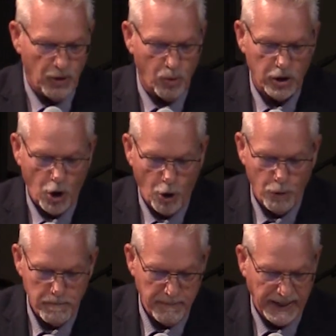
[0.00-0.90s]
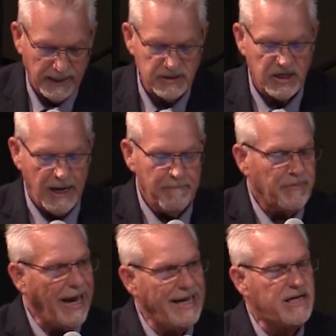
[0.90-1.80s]
the word hope means
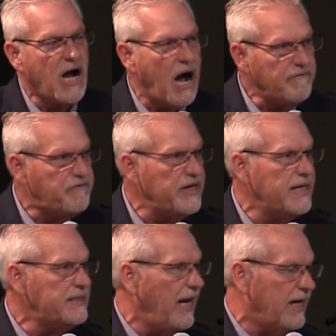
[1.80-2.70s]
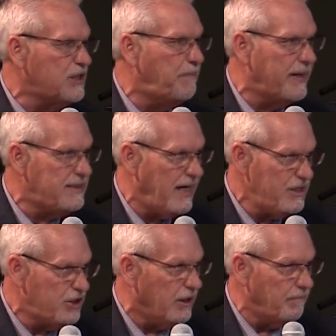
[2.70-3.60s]
a confident
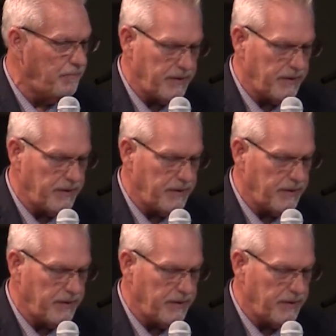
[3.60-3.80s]
expectation.